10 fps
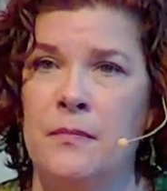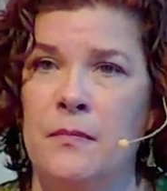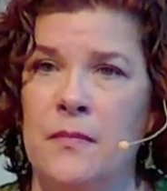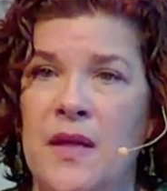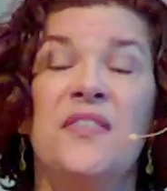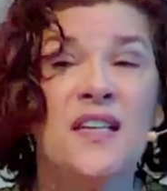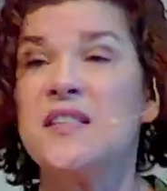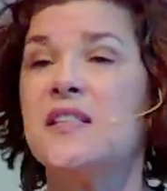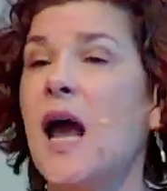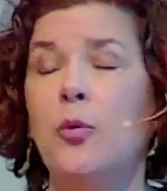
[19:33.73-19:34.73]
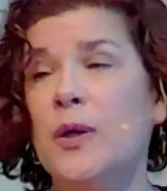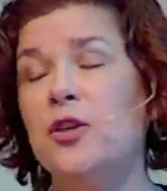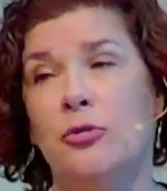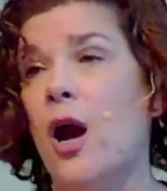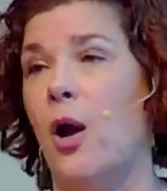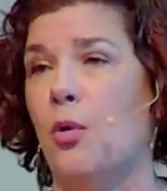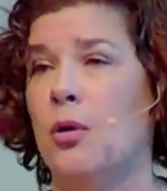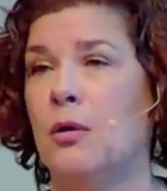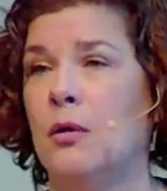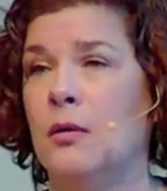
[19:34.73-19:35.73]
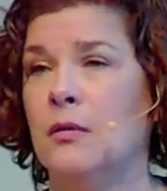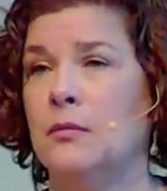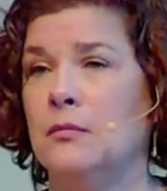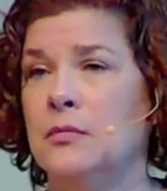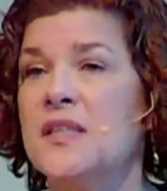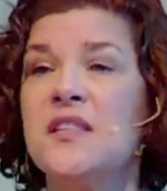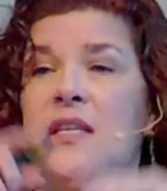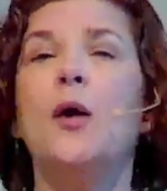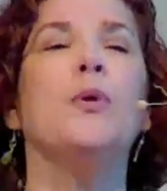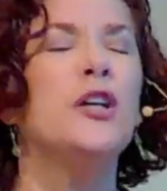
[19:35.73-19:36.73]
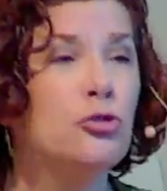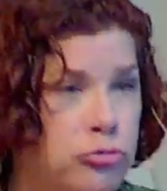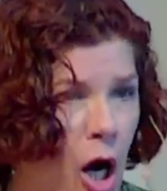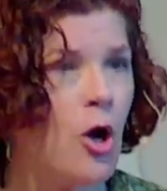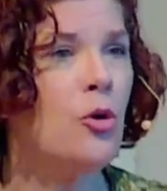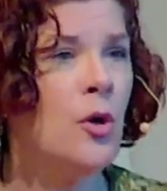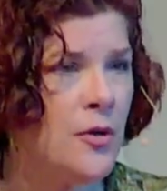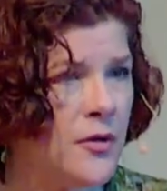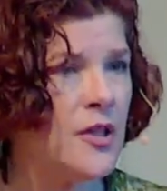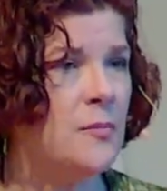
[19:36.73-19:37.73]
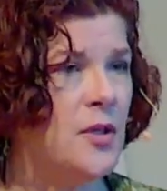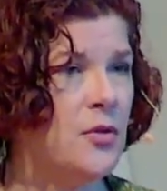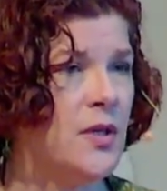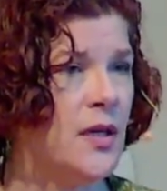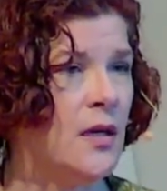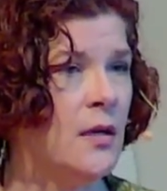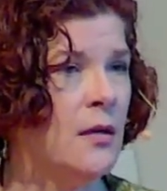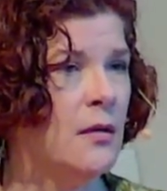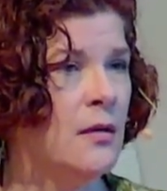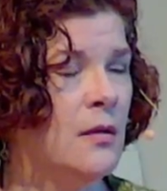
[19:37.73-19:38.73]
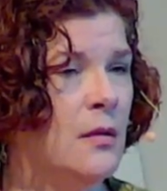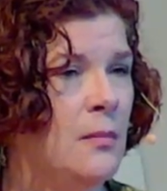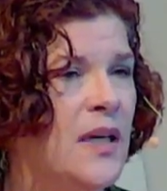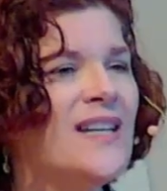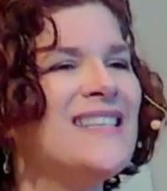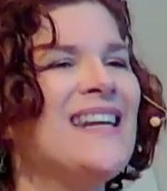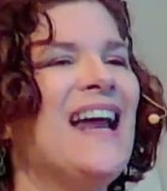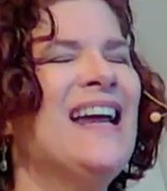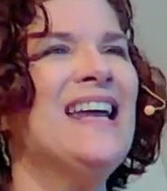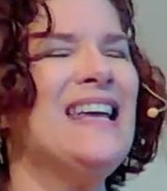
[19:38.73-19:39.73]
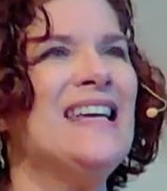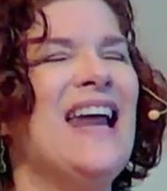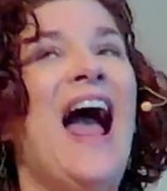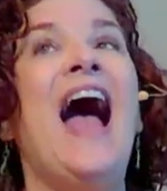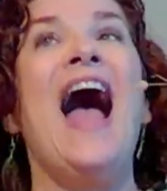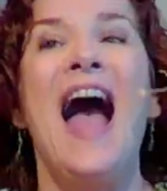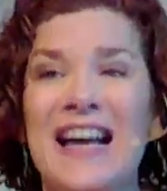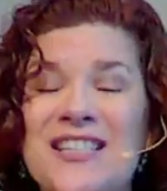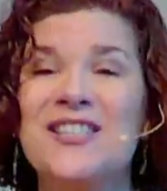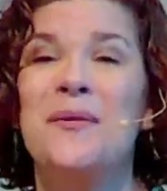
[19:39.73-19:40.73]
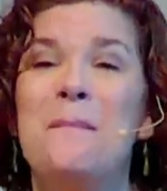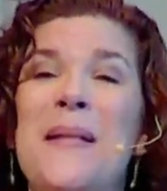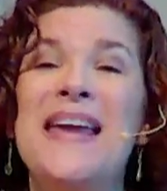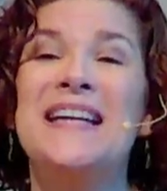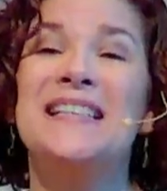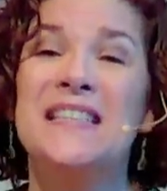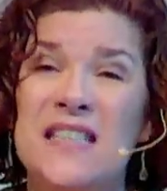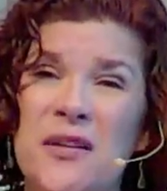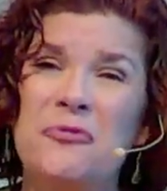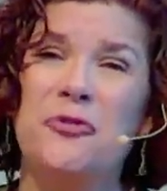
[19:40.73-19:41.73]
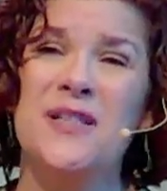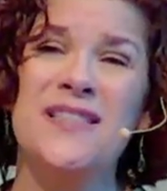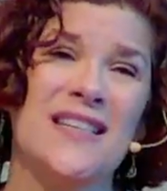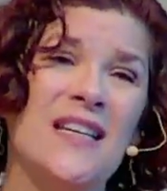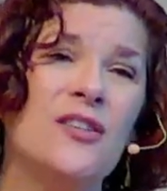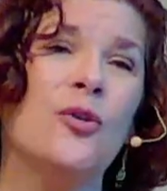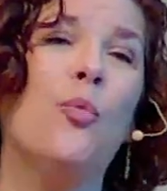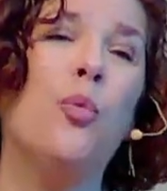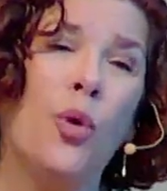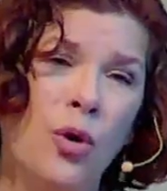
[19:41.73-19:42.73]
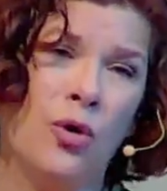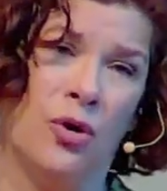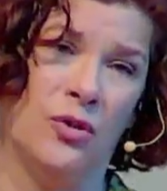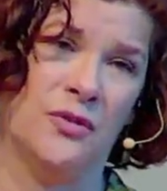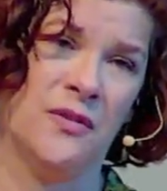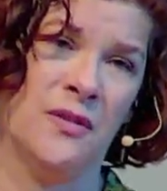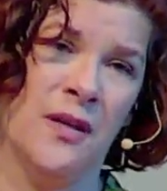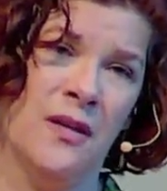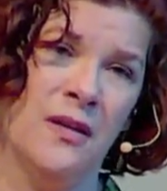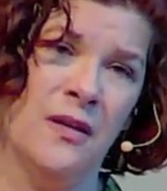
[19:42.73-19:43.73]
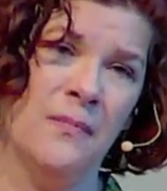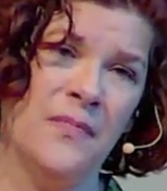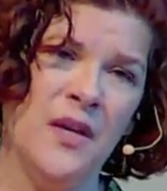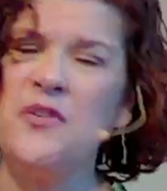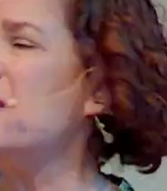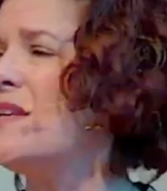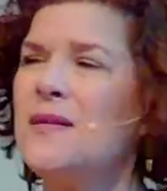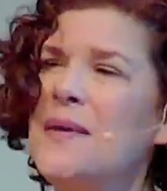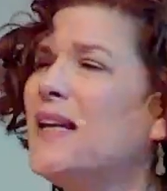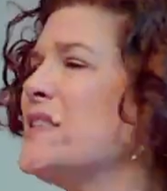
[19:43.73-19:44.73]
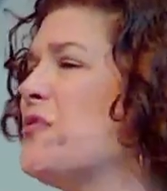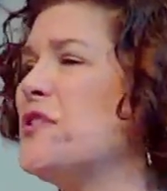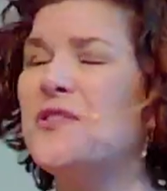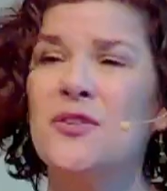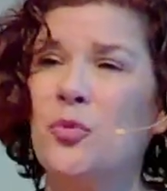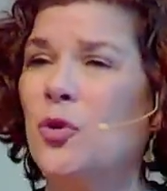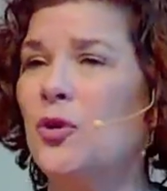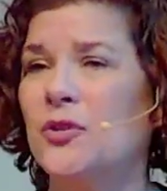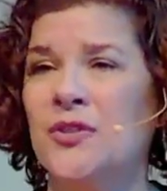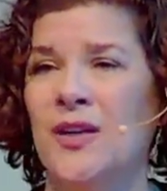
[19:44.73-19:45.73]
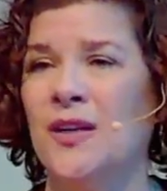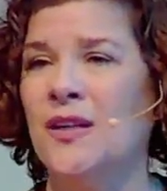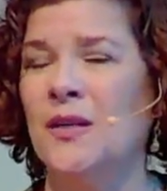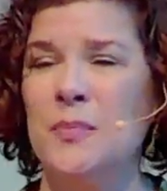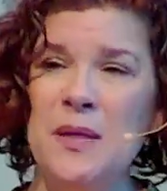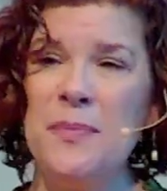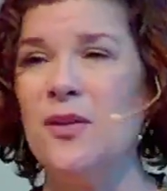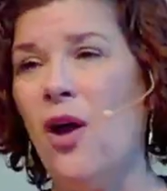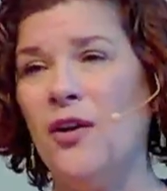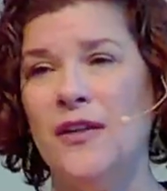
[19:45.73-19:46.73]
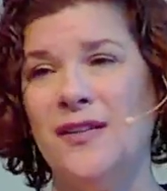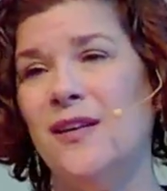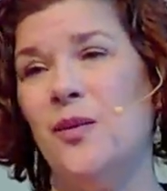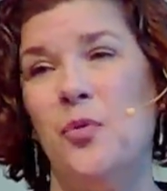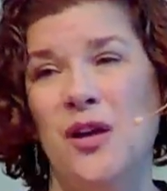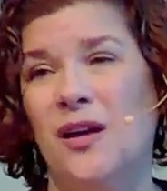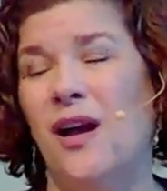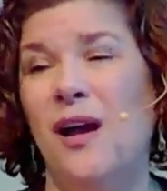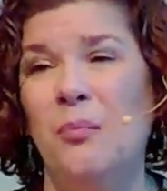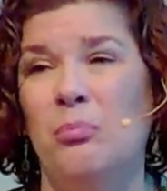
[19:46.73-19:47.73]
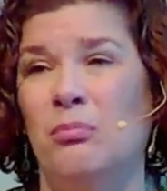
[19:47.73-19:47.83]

This is how we grow. This is how we grow the community. Because it has to make a difference in the world. If it doesn't make a difference in the world, people aren't going to want to come.